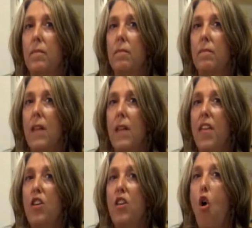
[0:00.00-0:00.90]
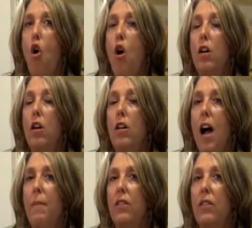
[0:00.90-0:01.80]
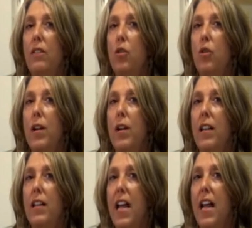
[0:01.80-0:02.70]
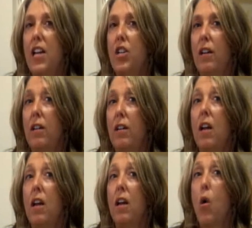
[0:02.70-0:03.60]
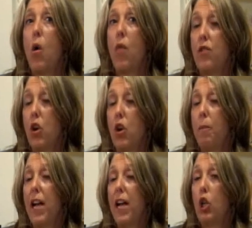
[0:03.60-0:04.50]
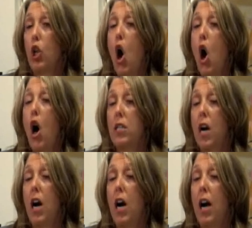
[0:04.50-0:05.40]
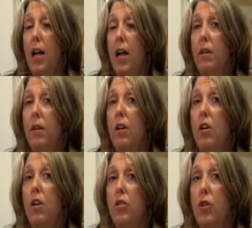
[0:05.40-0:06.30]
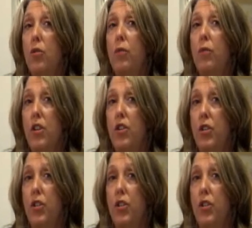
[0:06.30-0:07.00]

I think you're all coming to a realization that it took me a long time to reach.